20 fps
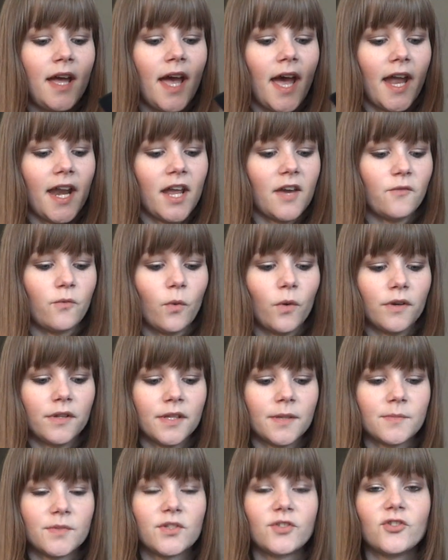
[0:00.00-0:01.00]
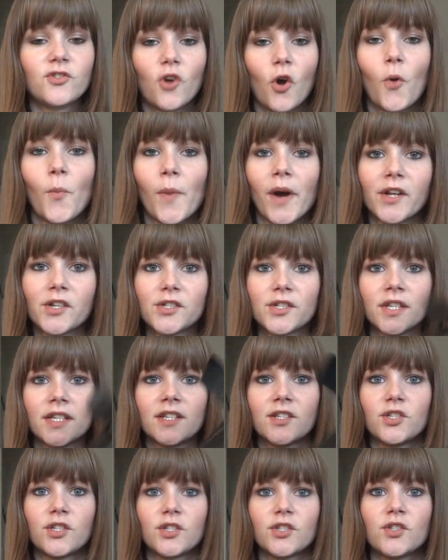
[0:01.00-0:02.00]
and I've worn them so much that
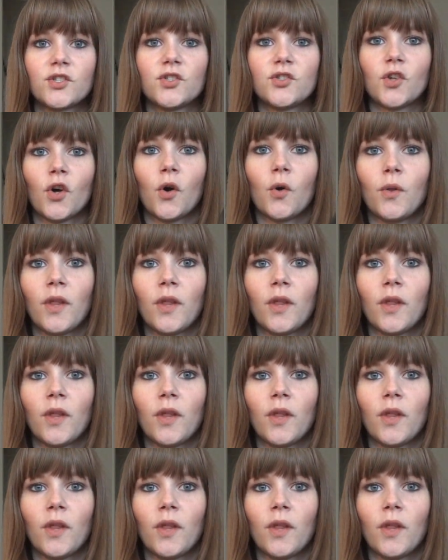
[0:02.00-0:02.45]
it's just so,